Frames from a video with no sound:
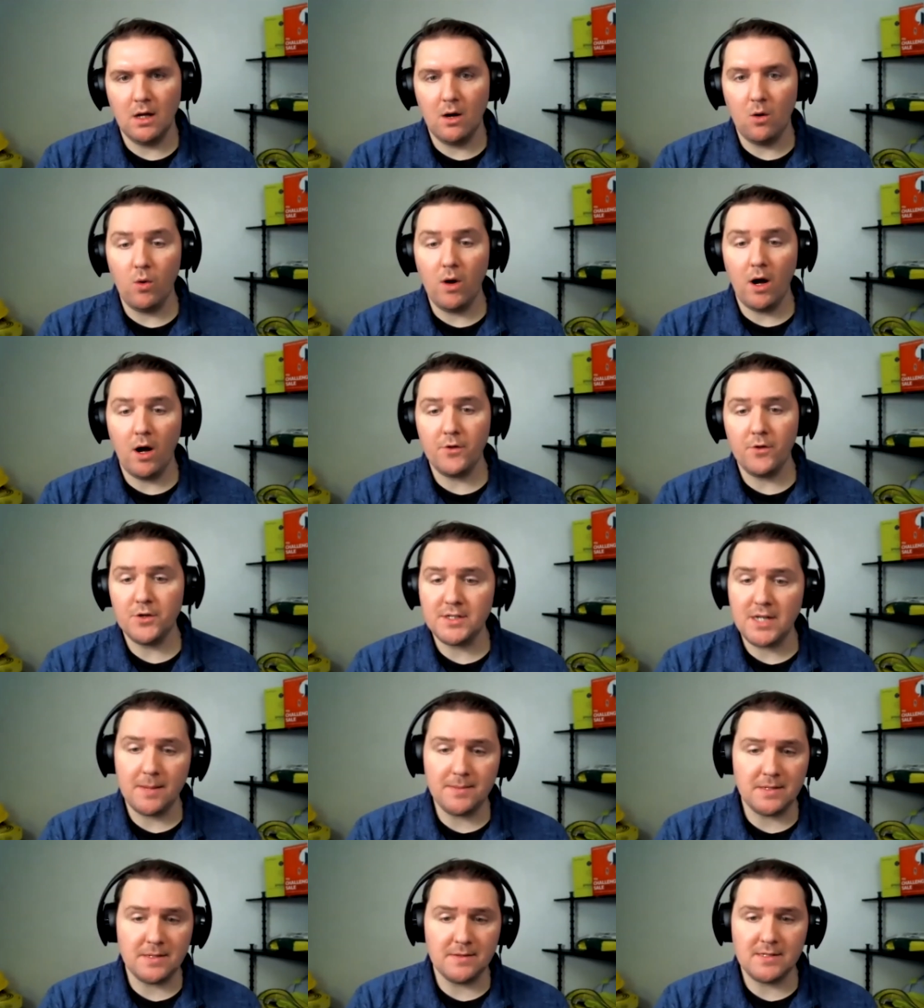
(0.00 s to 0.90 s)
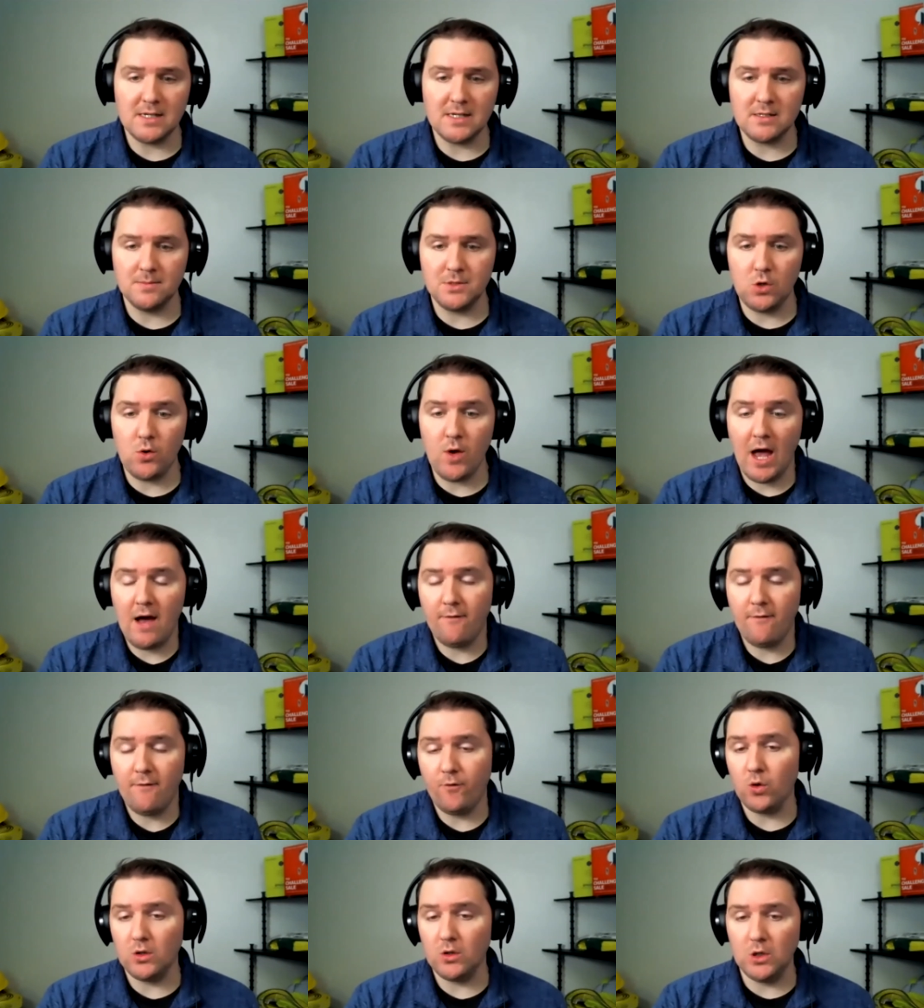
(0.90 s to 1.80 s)
Uh, what other types of systems do you have
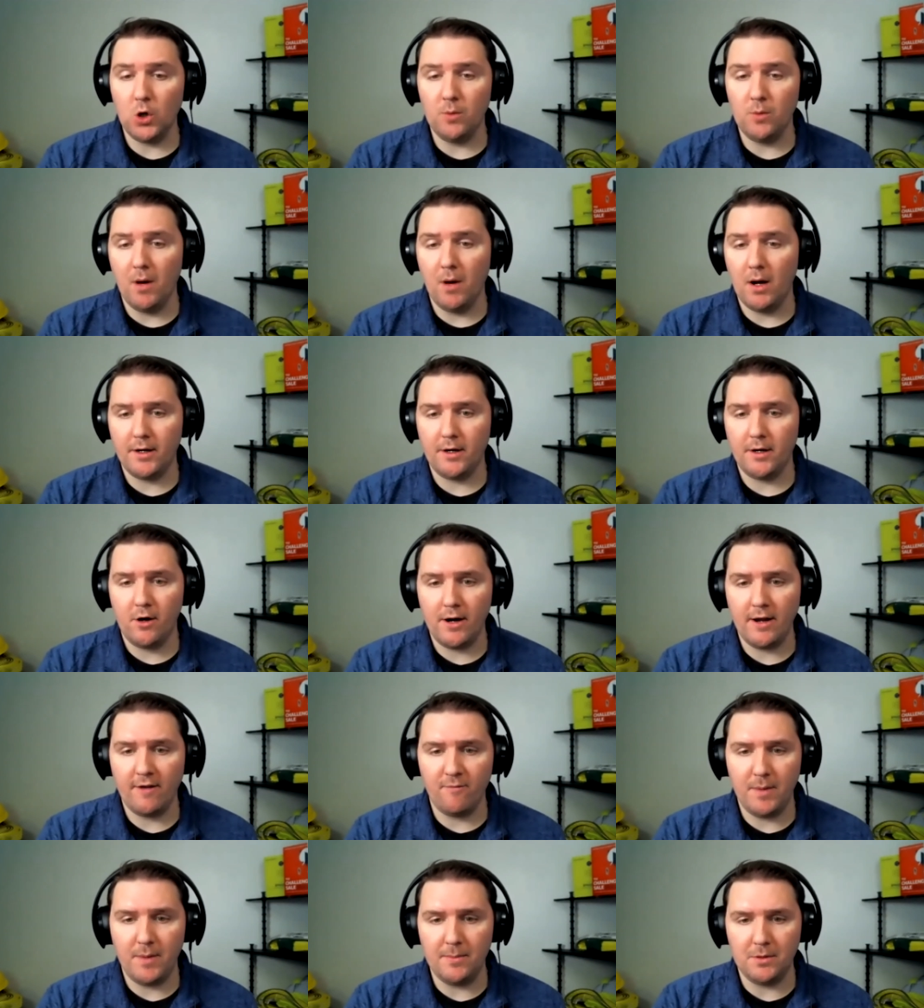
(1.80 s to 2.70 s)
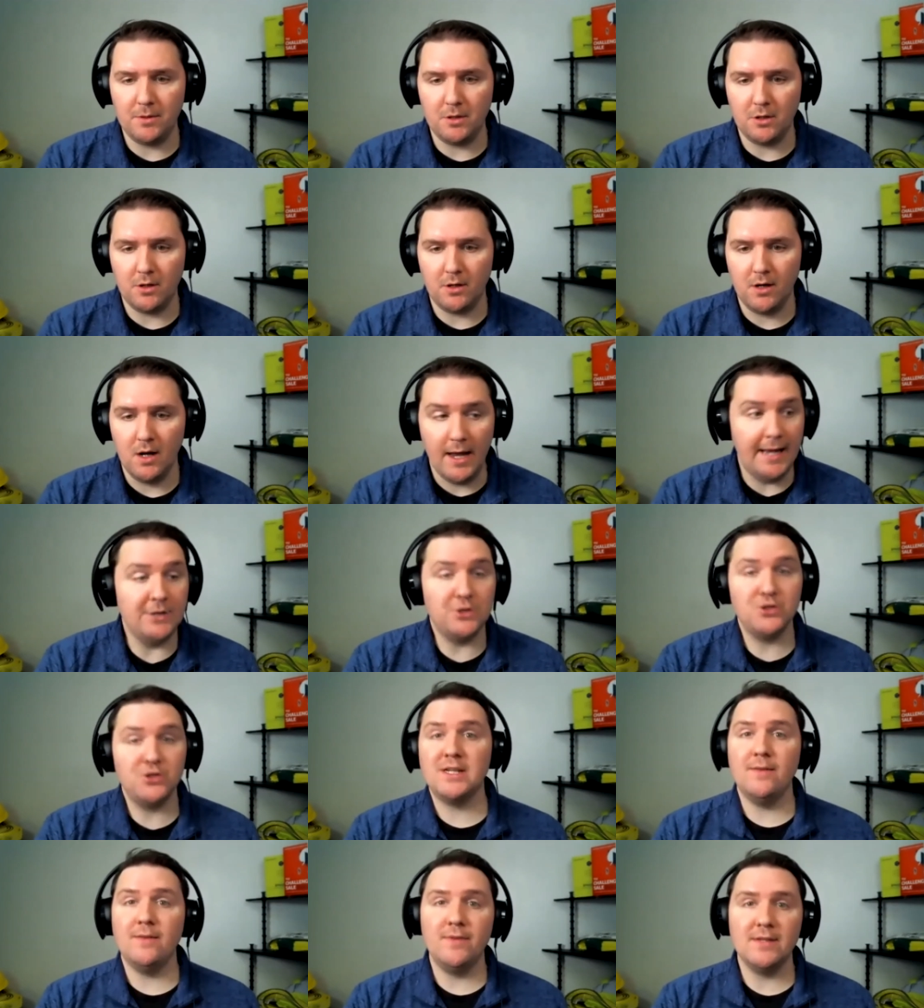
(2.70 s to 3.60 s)
for load monitoring? If people are
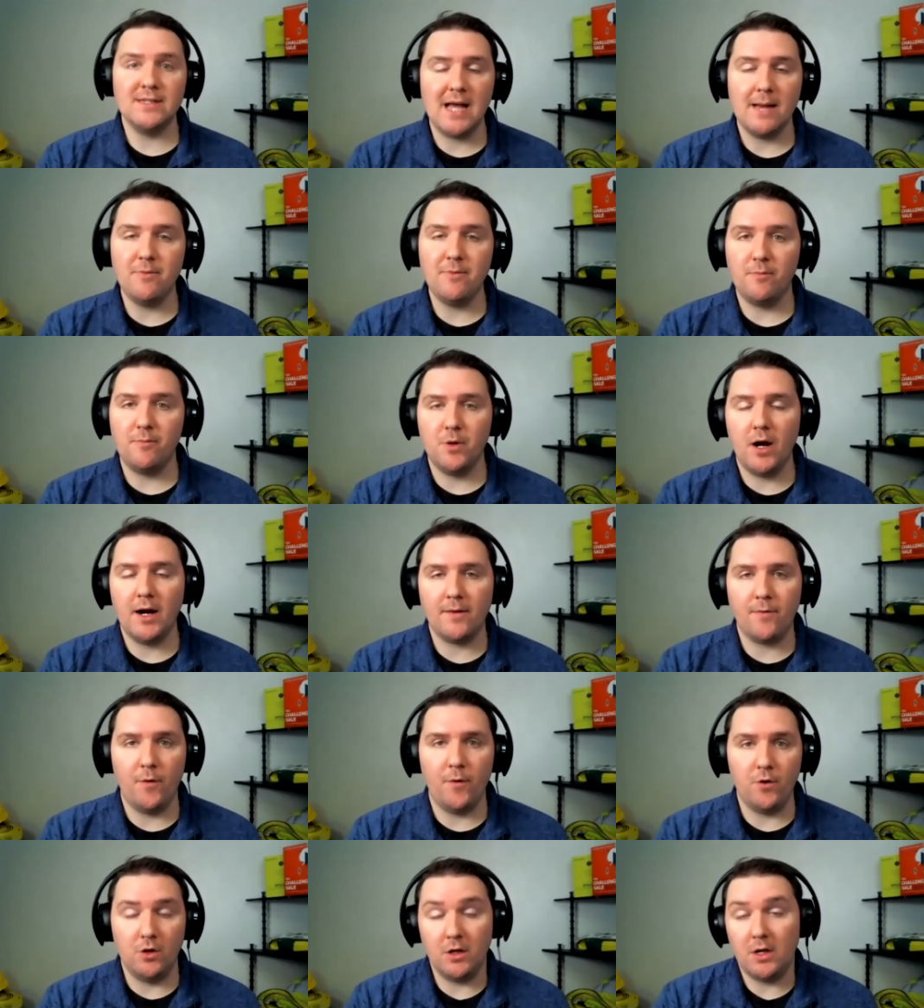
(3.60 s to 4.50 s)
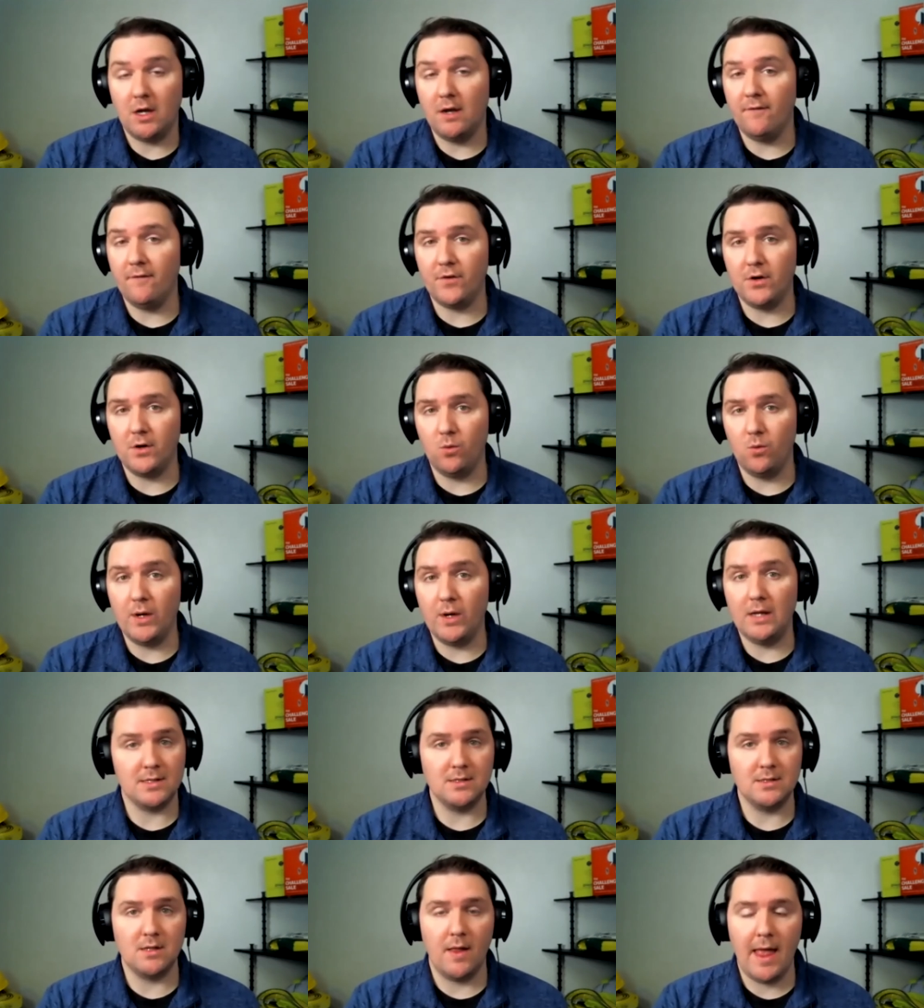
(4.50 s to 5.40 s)
interested in this type of product and are looking for what
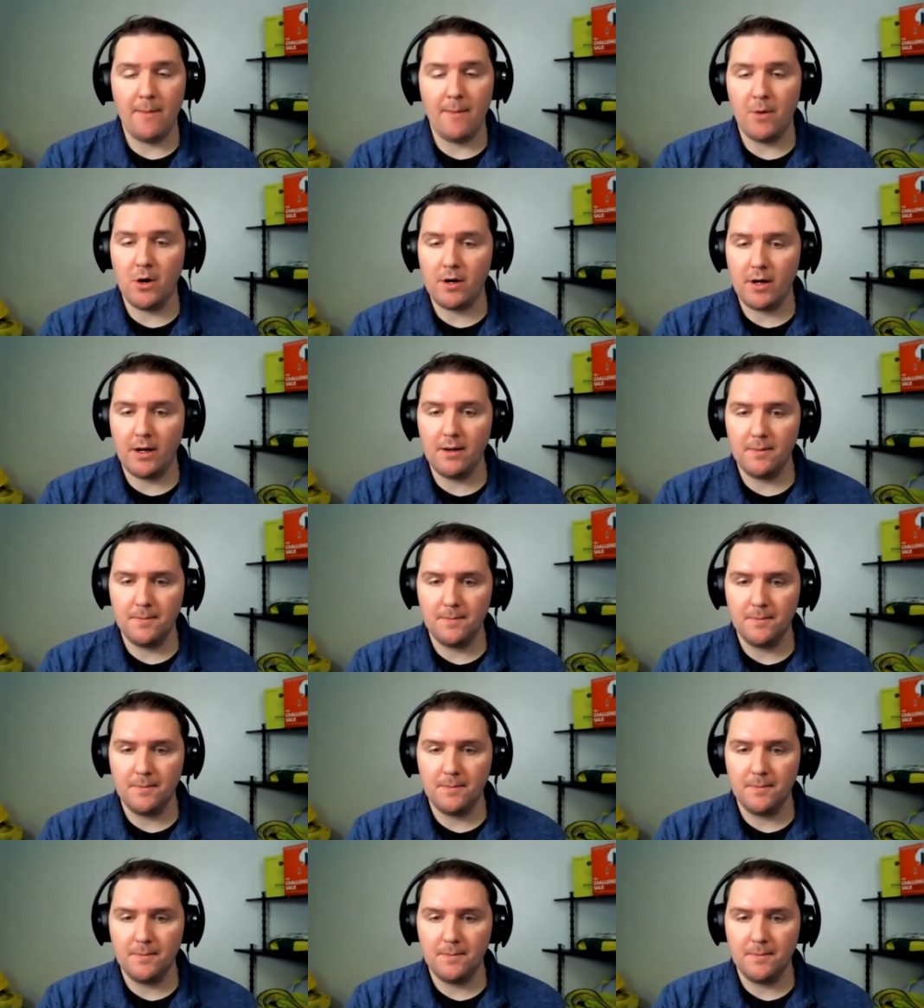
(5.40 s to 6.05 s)
else is on that market?